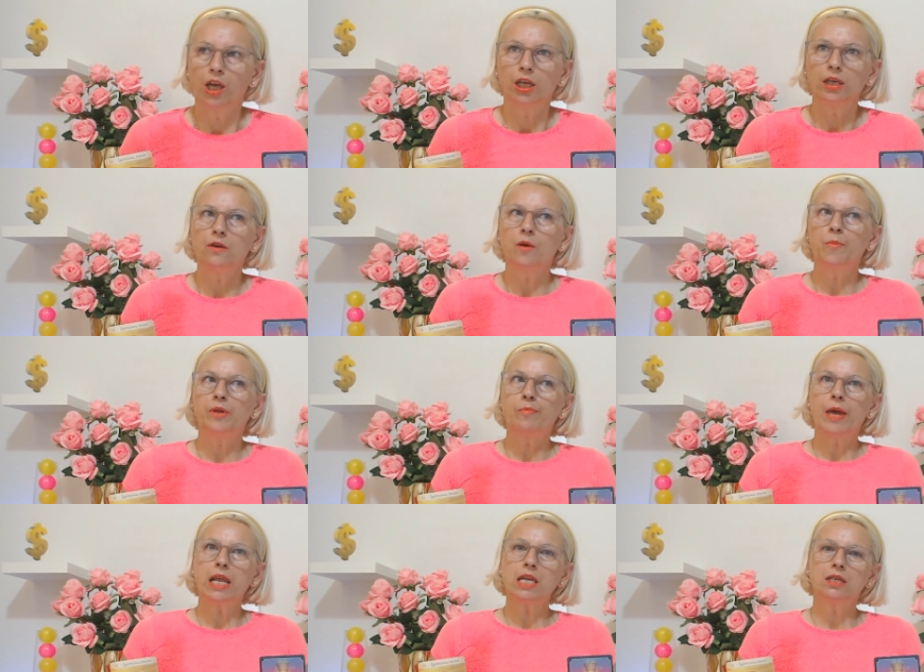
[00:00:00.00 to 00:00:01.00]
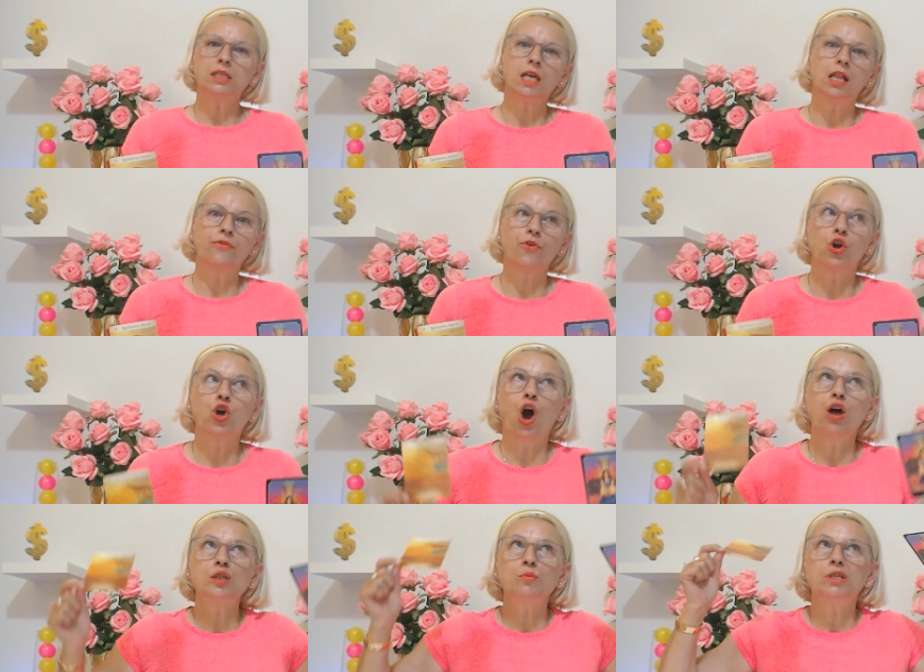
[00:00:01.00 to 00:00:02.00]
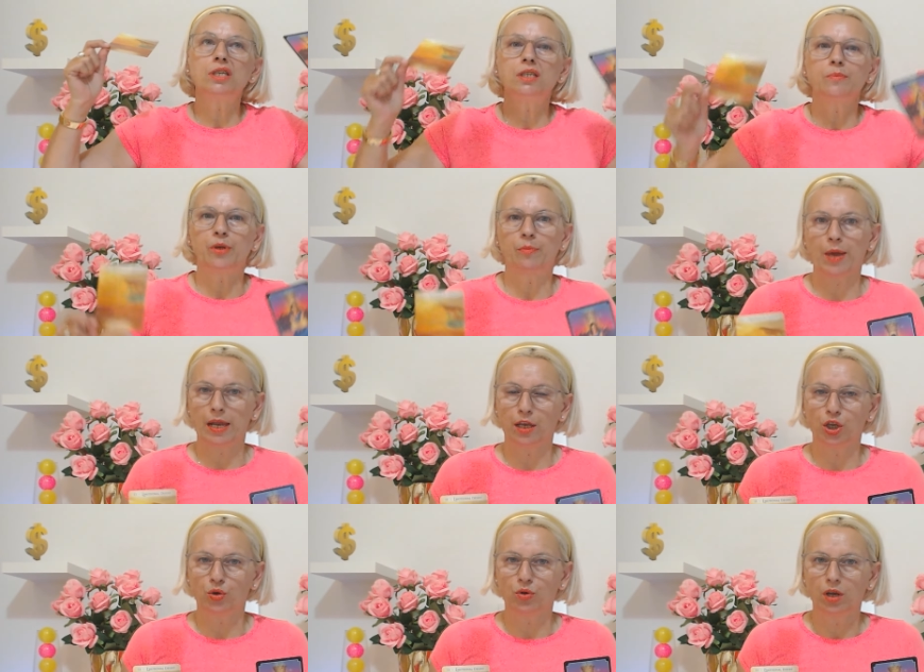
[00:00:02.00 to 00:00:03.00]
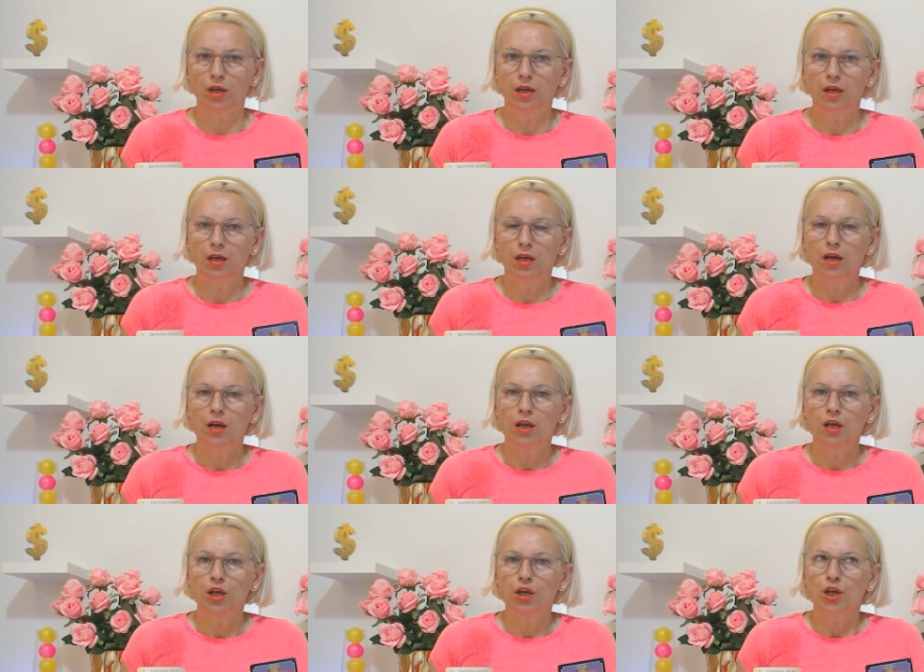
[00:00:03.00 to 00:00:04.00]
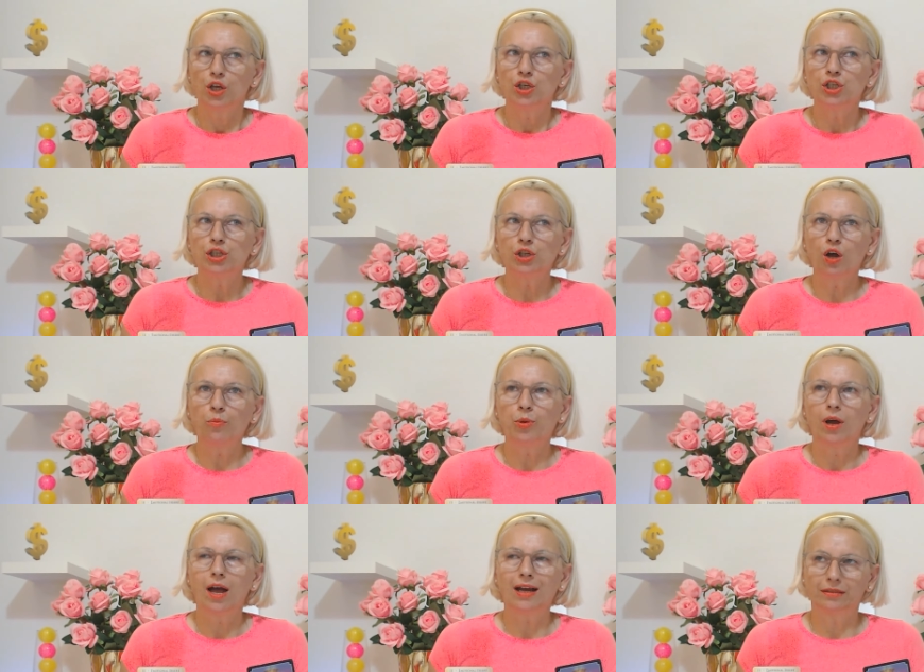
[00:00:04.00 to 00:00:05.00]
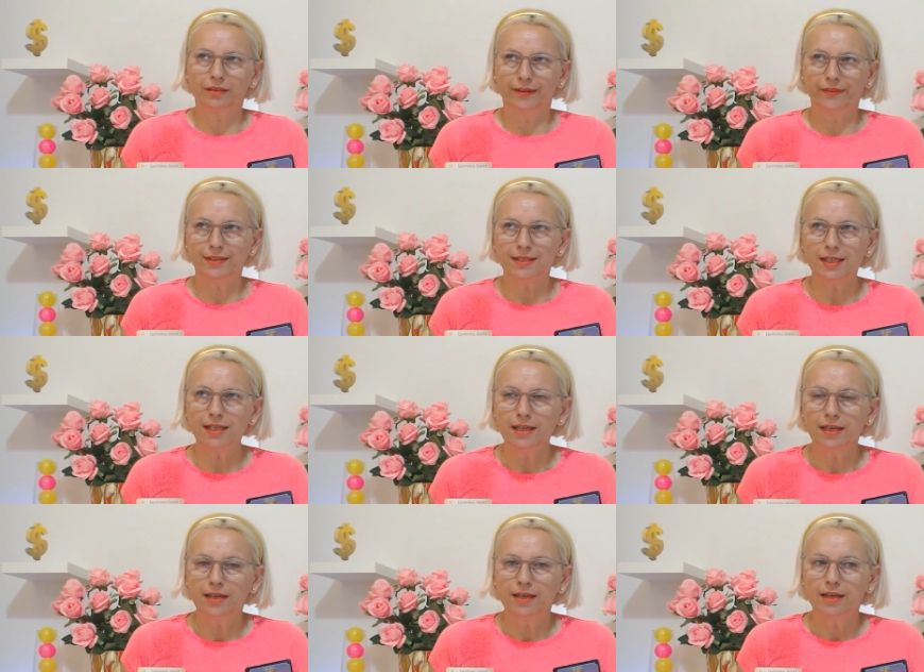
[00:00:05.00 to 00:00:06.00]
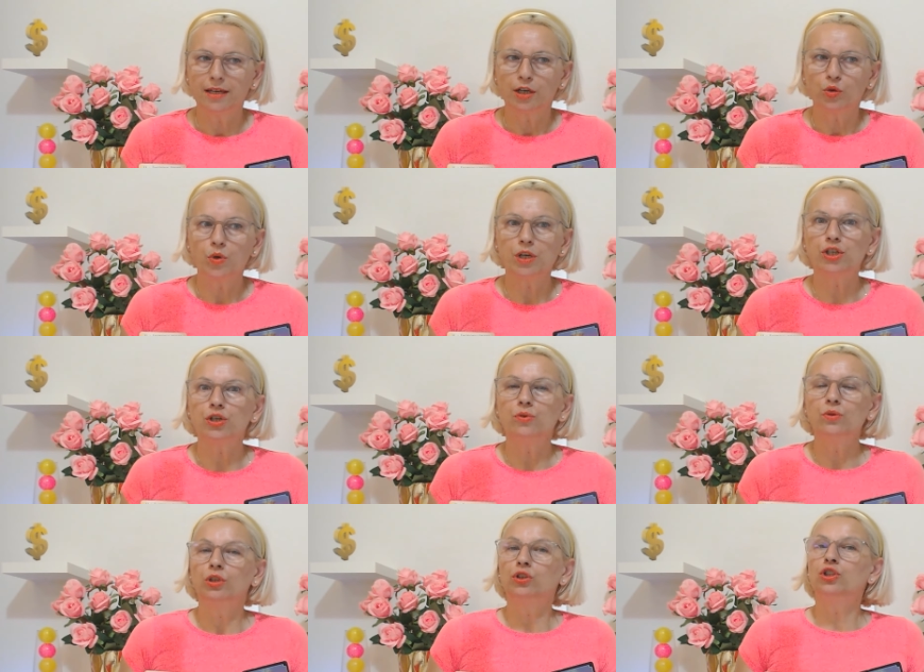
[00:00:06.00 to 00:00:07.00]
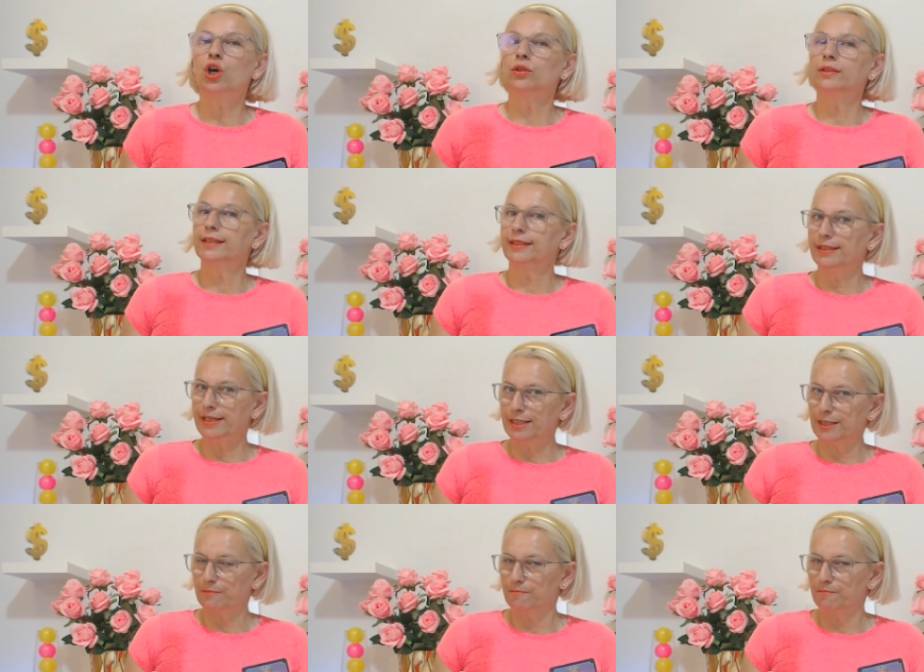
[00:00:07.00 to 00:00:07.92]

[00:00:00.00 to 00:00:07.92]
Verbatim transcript: You are preparing yourself or cosmos is preparing you. Stop activity which you don't need.